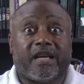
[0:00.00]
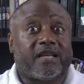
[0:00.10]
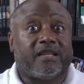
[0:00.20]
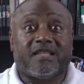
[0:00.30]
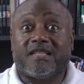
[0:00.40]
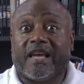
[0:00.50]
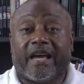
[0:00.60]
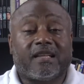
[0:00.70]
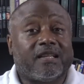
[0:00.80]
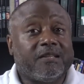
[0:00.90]
that
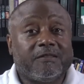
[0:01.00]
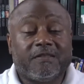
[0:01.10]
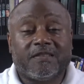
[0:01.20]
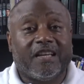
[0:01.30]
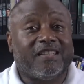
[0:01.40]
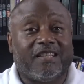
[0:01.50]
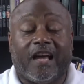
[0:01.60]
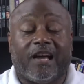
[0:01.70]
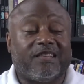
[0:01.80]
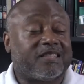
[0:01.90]
exactly. I